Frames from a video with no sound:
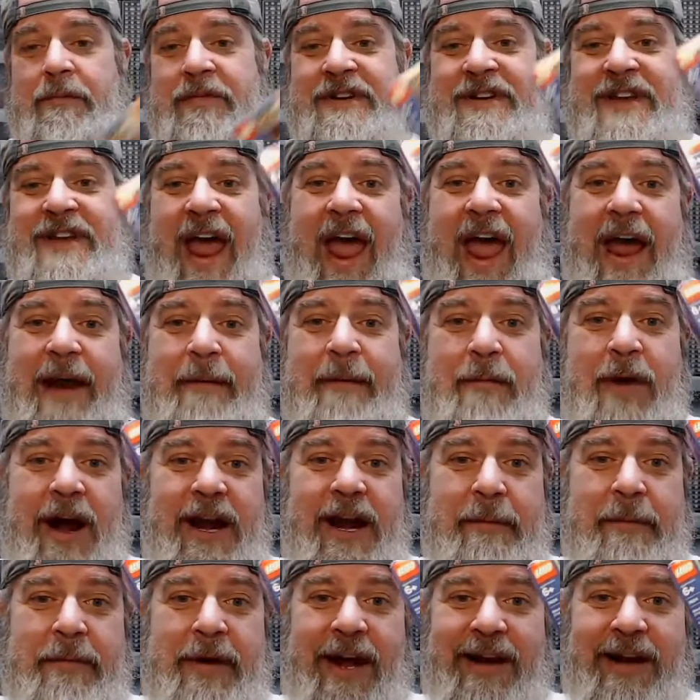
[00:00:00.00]
Dad might
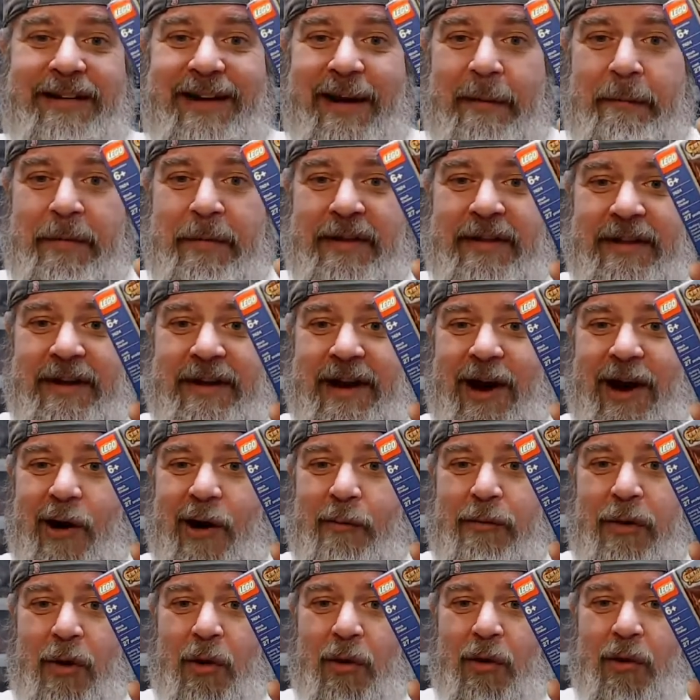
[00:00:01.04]
have picked up at the
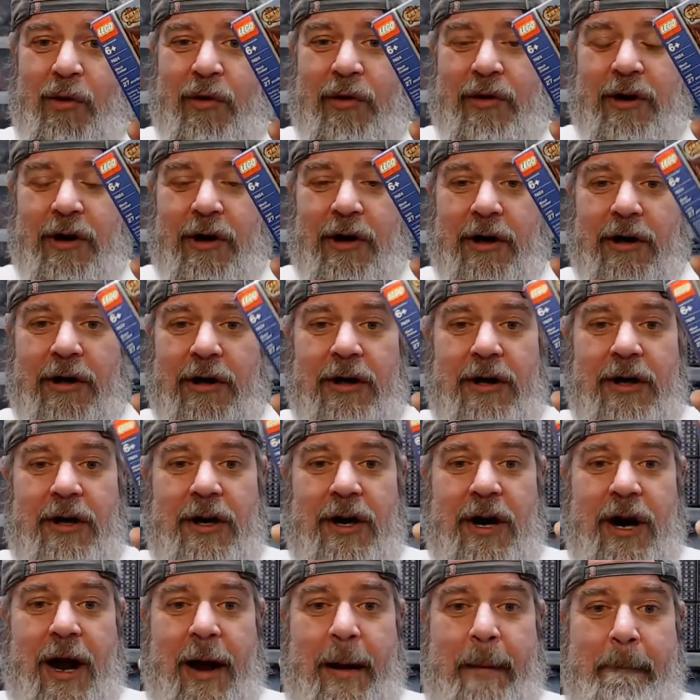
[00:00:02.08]
airport, or
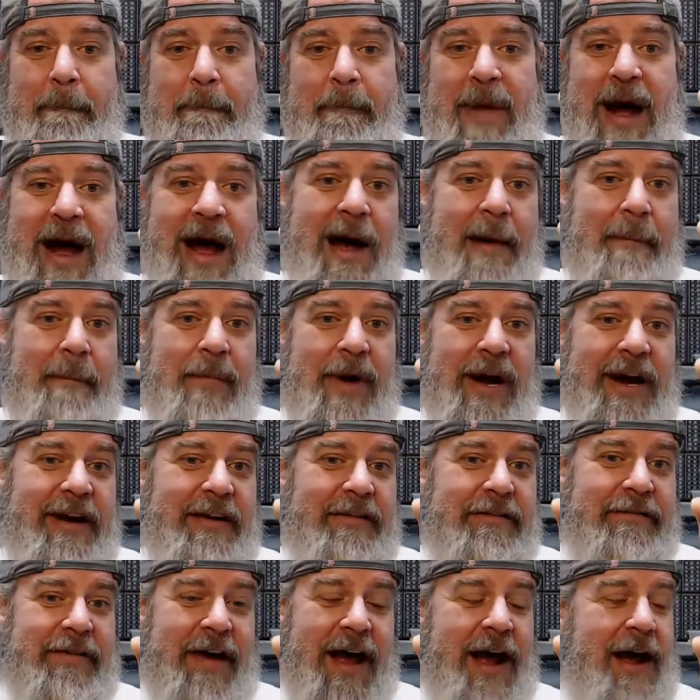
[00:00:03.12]
Mom might
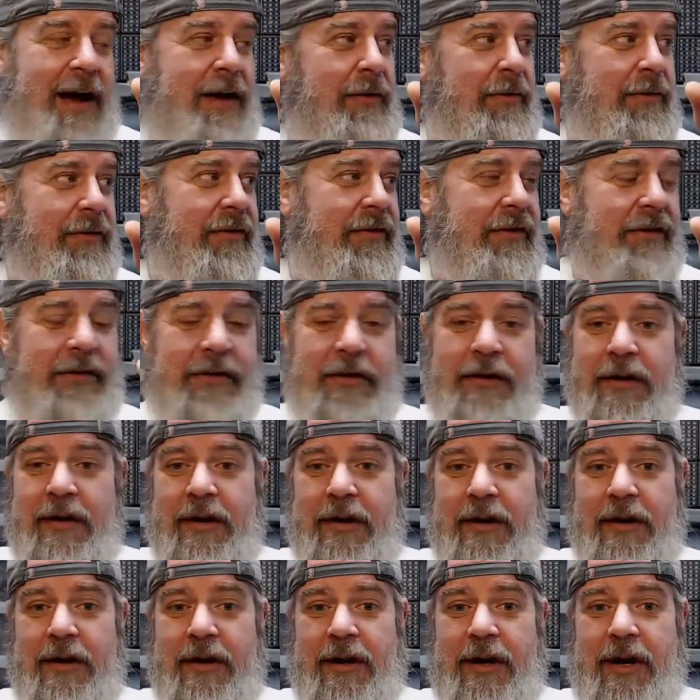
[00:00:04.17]
have found,
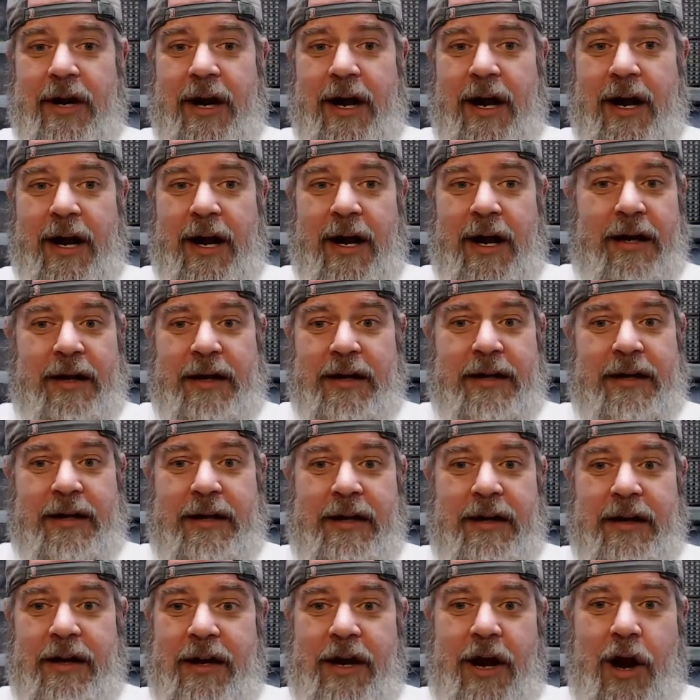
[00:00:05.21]

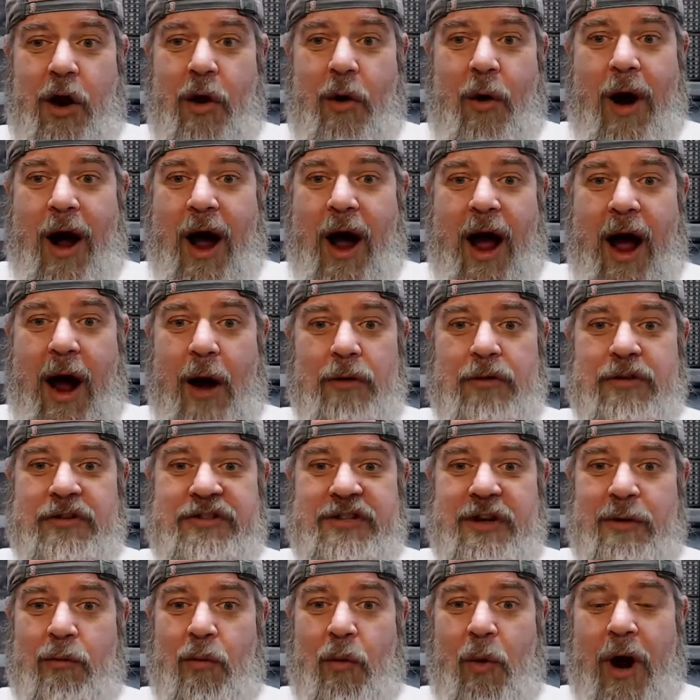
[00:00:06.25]
out
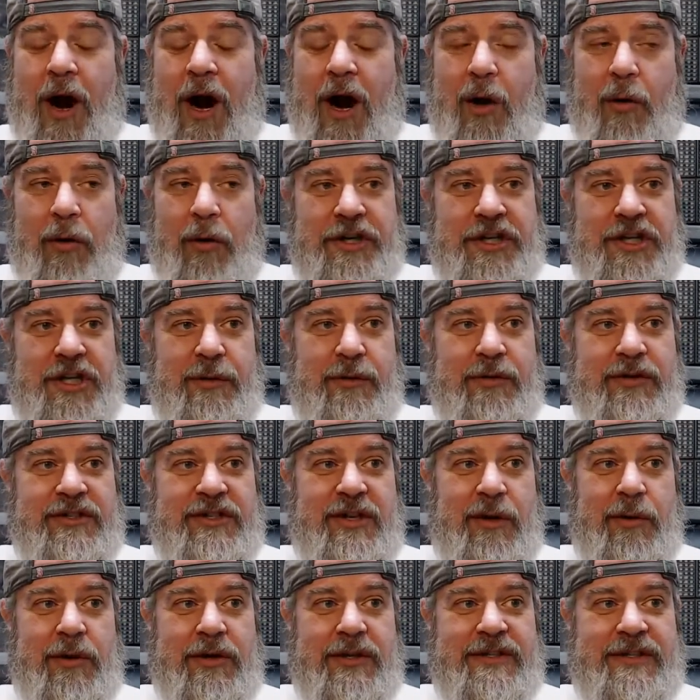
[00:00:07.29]
somewhere where she was
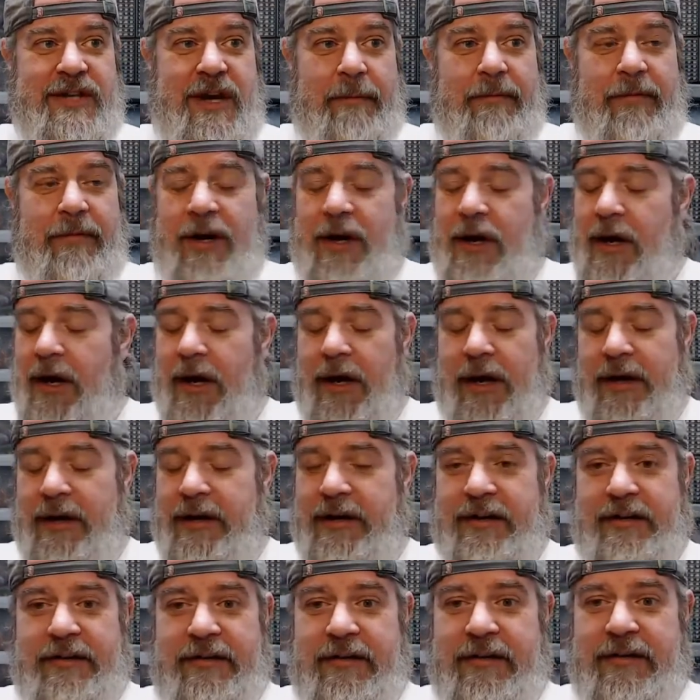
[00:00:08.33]
doing something. I
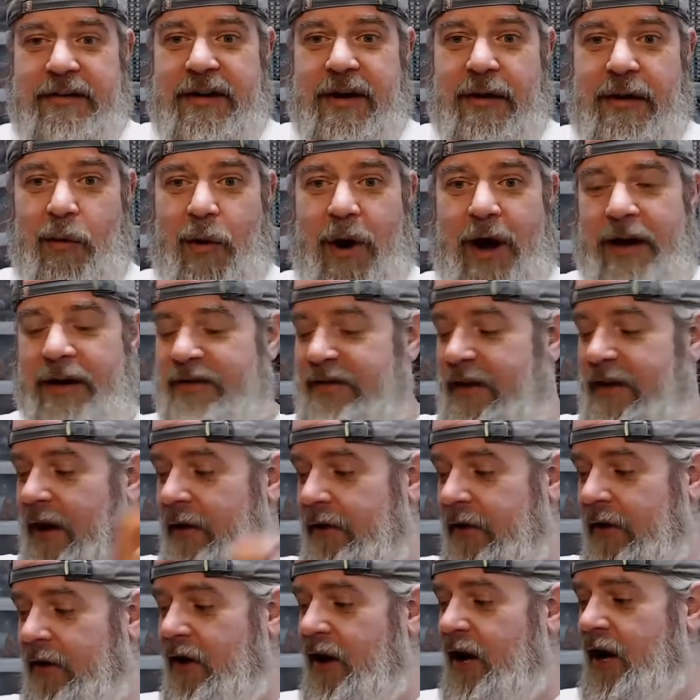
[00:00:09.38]
just didn't want to sound
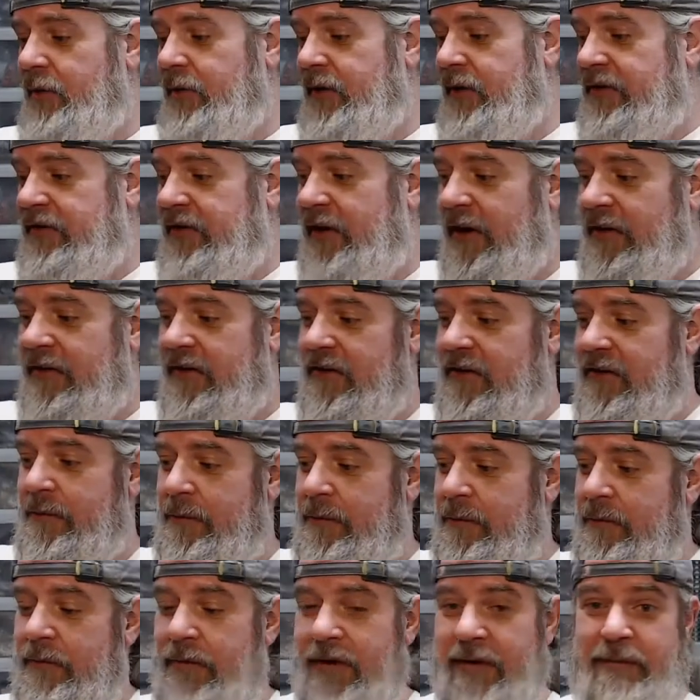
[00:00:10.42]
incredibly sexist,
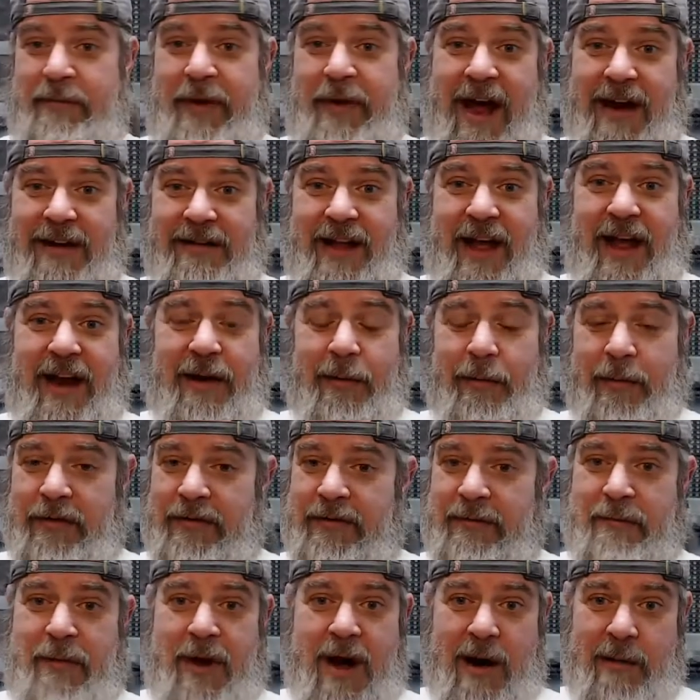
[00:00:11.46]
but back then it
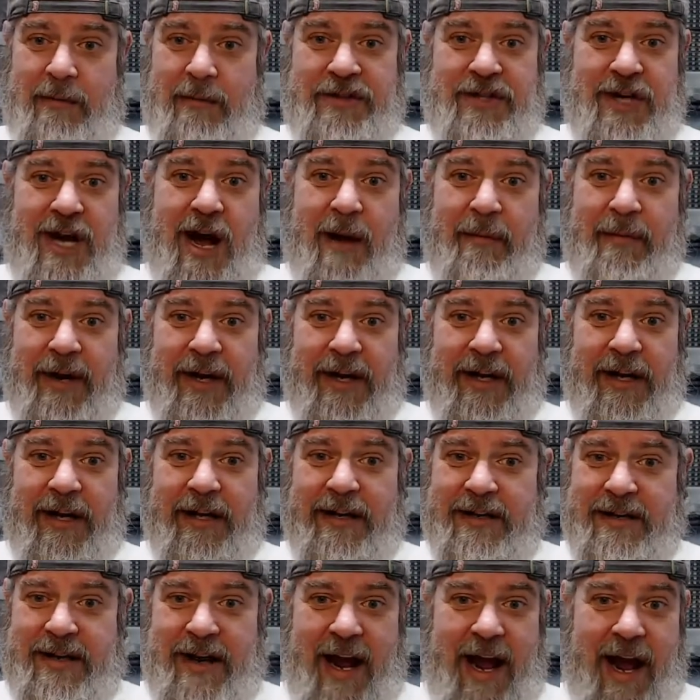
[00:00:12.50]
was Mom shopping
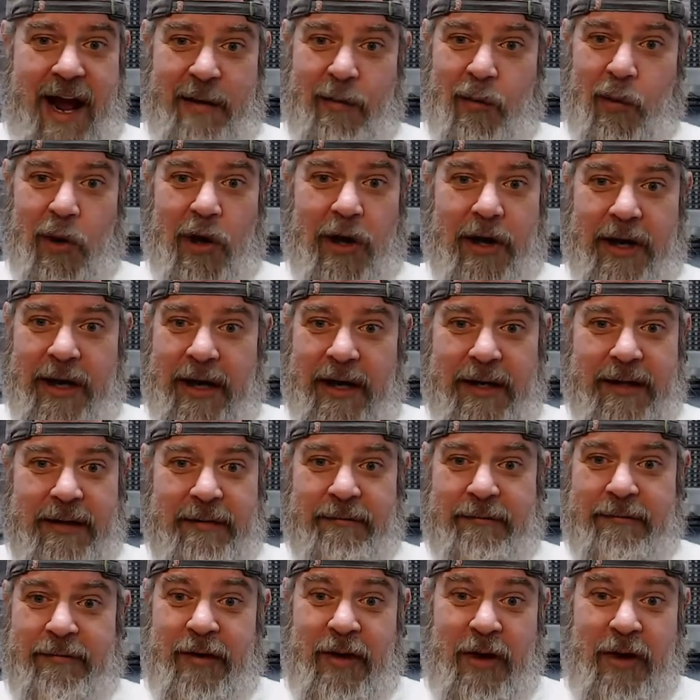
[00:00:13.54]
and Dad working
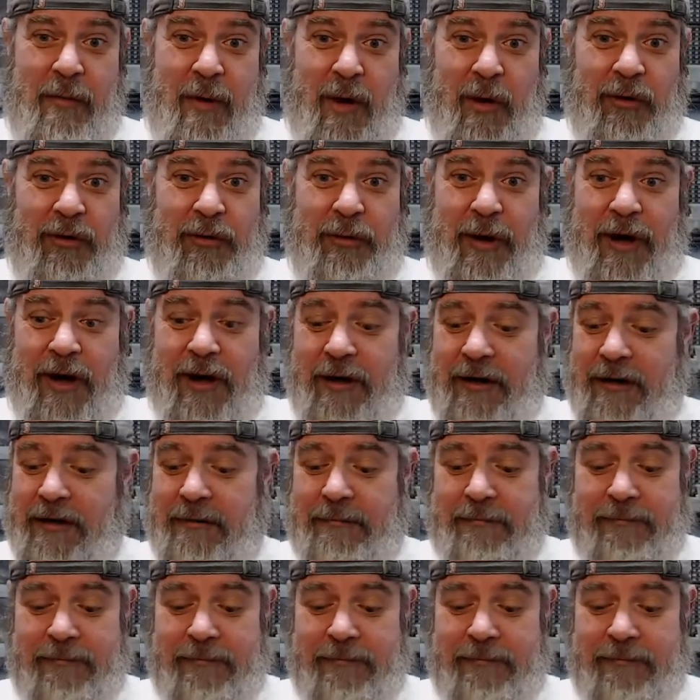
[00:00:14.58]
for the most part.